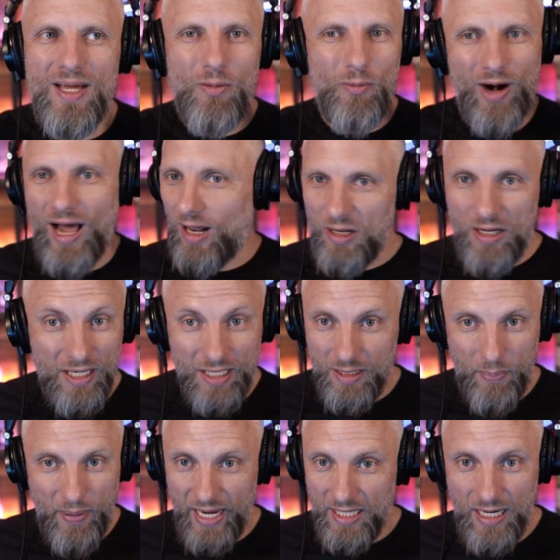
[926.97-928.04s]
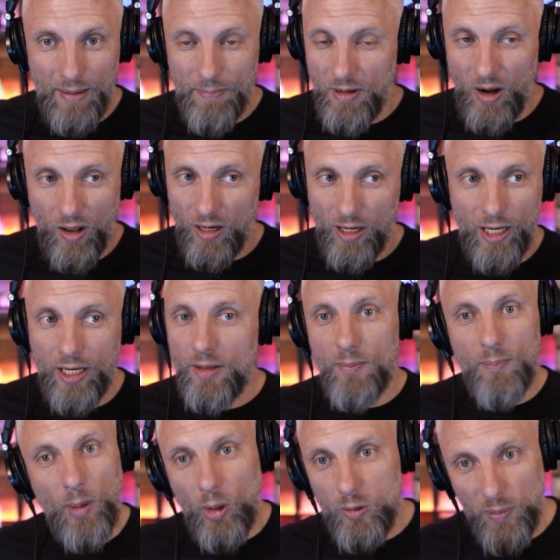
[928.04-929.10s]
We're not looking to pay top dollar.
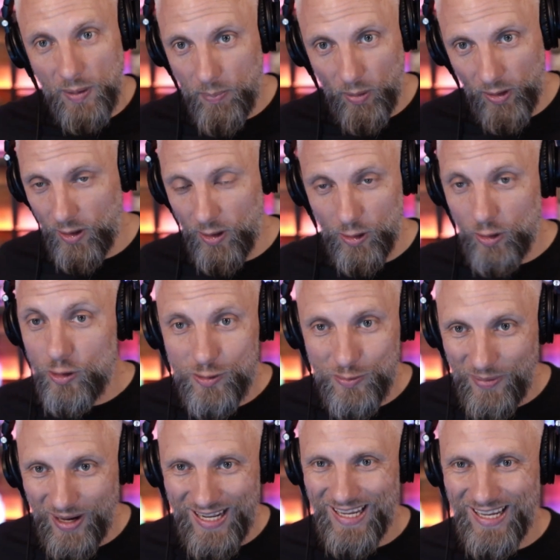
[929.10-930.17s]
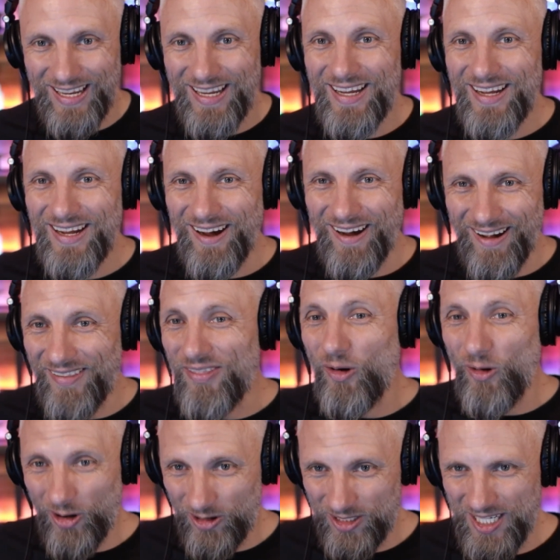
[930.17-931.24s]
Most people are going to lose money on the
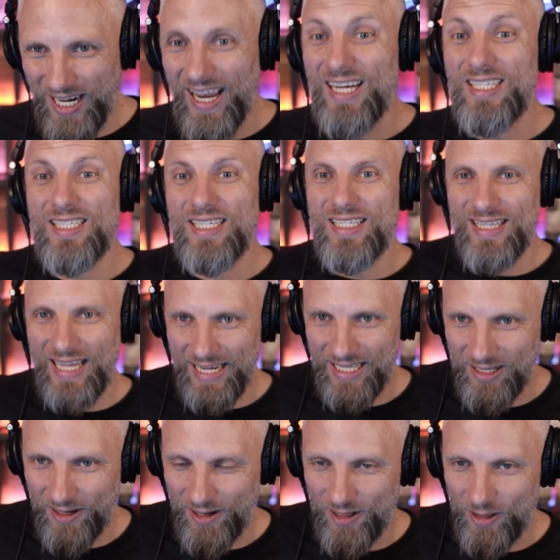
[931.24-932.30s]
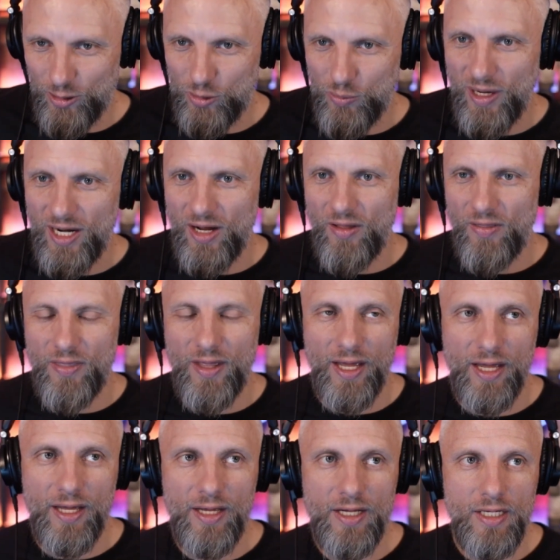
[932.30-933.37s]
oil change, like they're going to lose money on
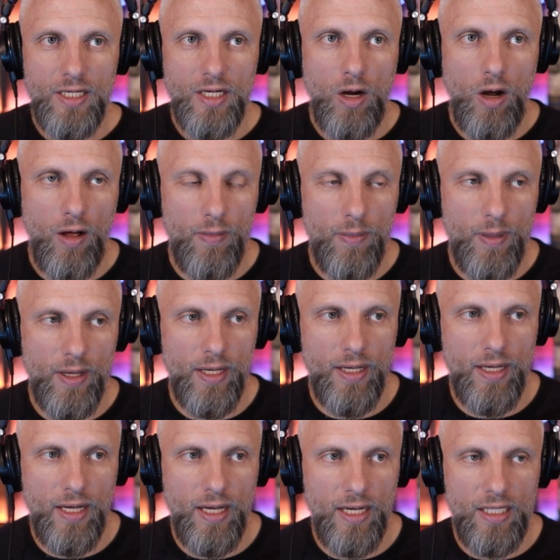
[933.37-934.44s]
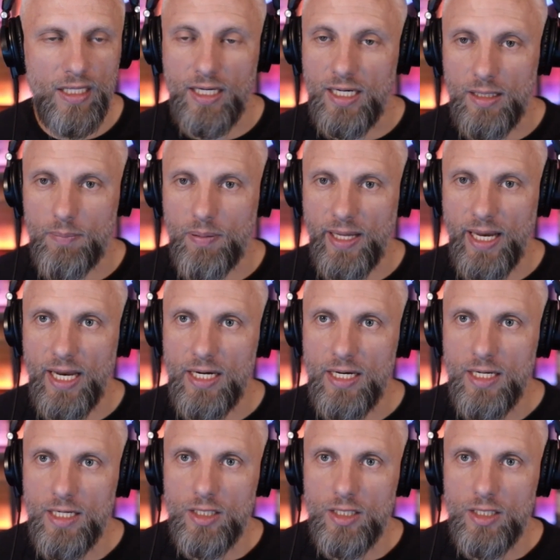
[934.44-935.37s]
the on the uh, cleaning plan.